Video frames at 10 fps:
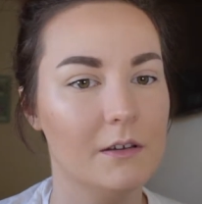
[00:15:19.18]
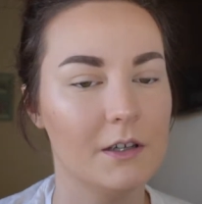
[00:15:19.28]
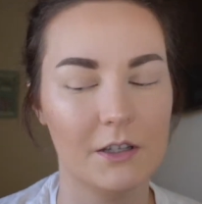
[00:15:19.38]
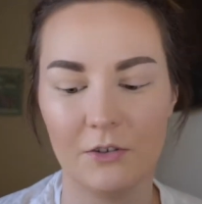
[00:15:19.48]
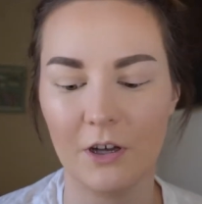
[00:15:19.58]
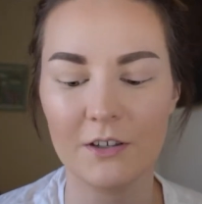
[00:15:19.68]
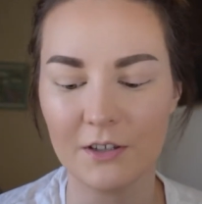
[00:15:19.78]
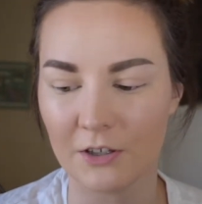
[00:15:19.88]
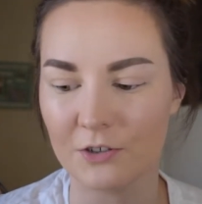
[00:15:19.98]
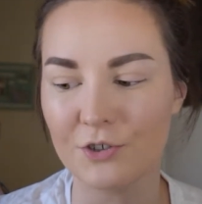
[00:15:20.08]
Can you guys
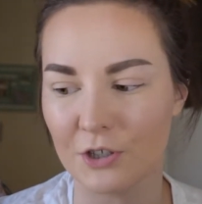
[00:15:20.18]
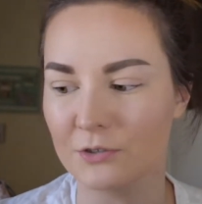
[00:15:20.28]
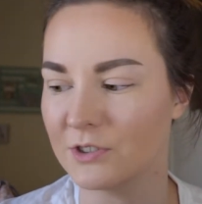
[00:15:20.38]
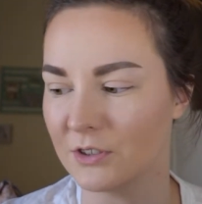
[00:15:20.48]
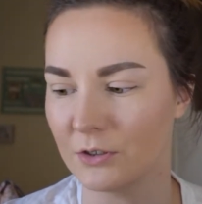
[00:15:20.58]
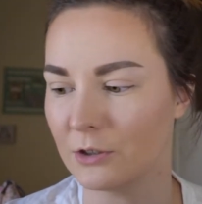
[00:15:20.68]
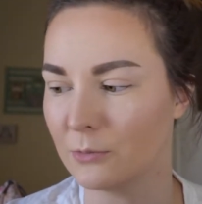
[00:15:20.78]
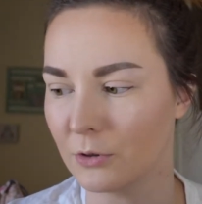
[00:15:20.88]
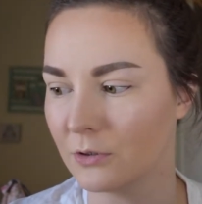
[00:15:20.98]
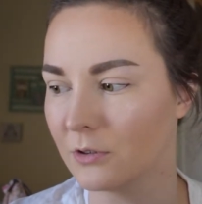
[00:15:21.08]
hear Joe's cereal
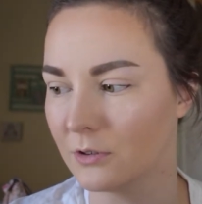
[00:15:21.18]
bowl?